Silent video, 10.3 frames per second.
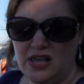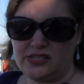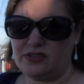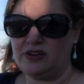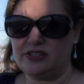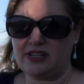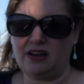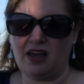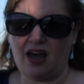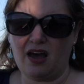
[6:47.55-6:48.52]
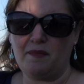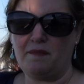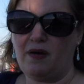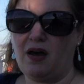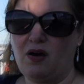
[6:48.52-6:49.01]
So there's a
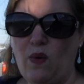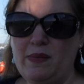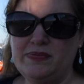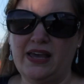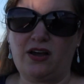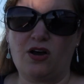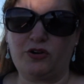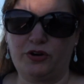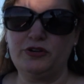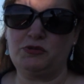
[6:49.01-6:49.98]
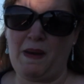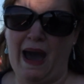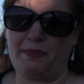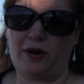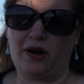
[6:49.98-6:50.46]
website called Cruise
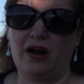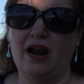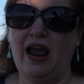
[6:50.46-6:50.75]
Mapper.